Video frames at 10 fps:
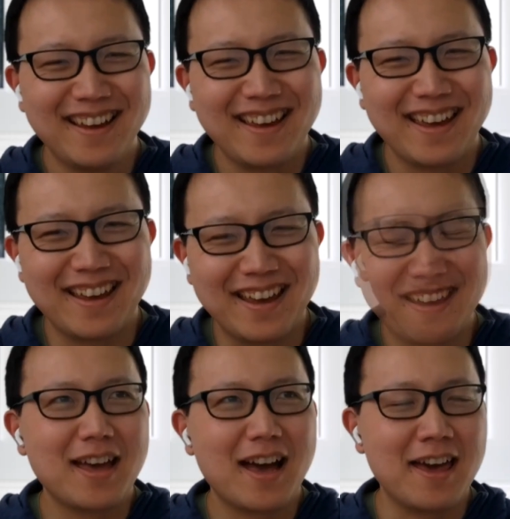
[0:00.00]

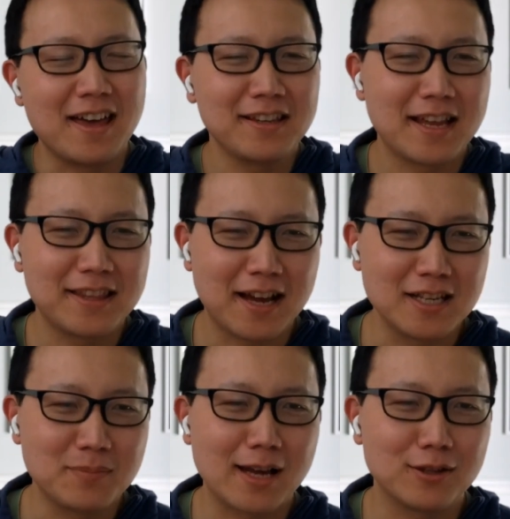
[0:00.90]
and I think that ties
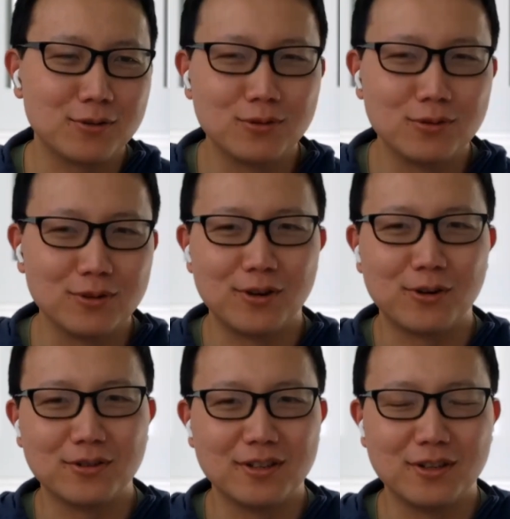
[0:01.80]
back to,
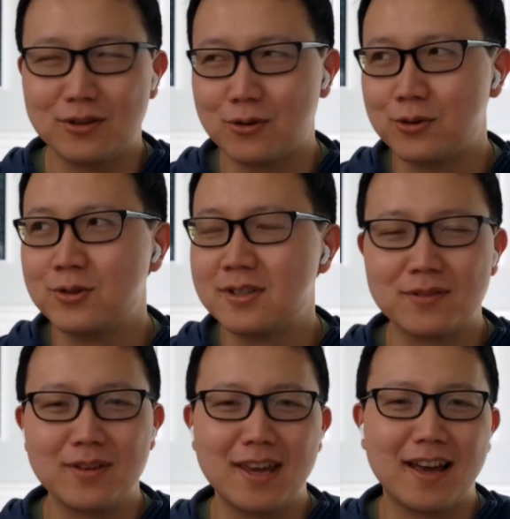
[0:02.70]
your uses
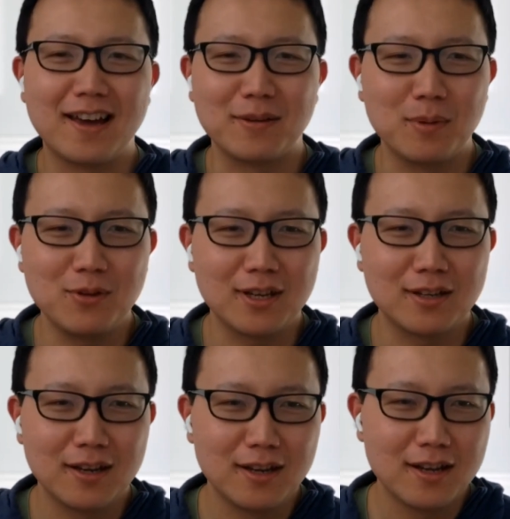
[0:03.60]
of AI. Maybe you can
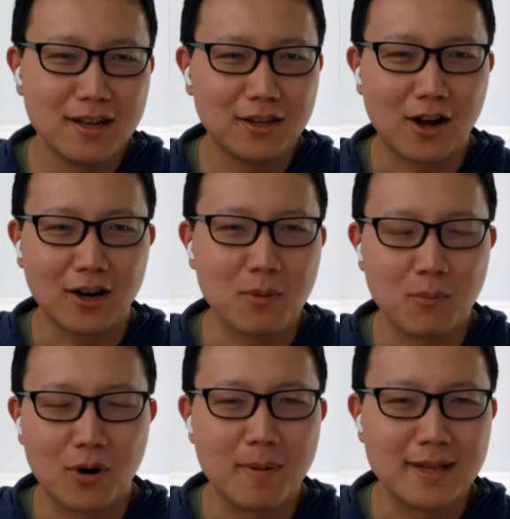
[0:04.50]
talk a little bit
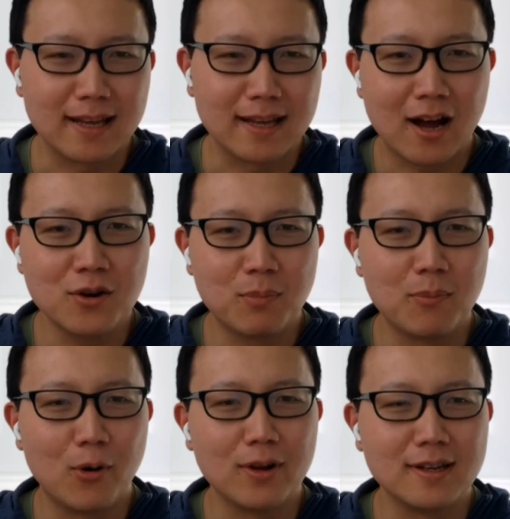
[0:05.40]
more about that. Like how are you
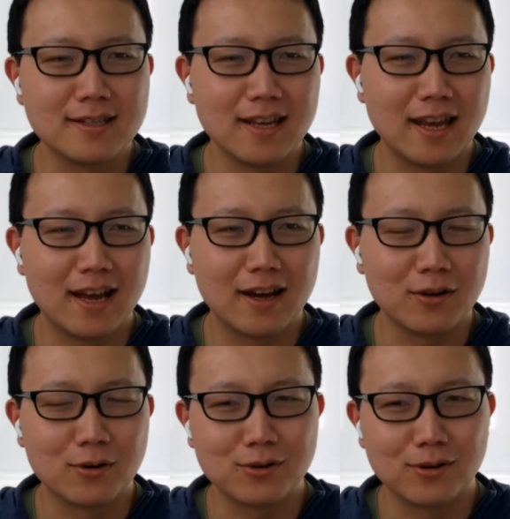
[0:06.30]
promoting this AI
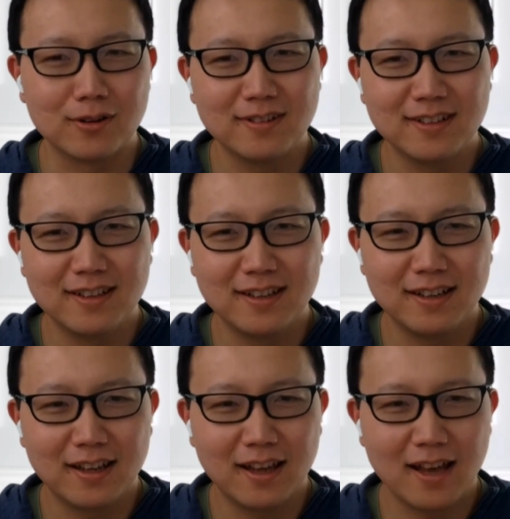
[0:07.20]
culture
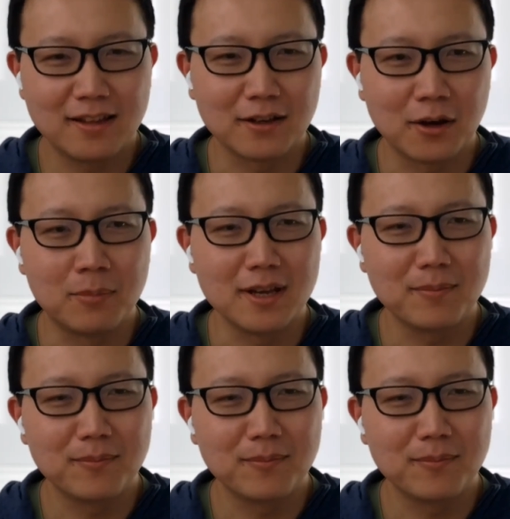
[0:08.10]
at the company?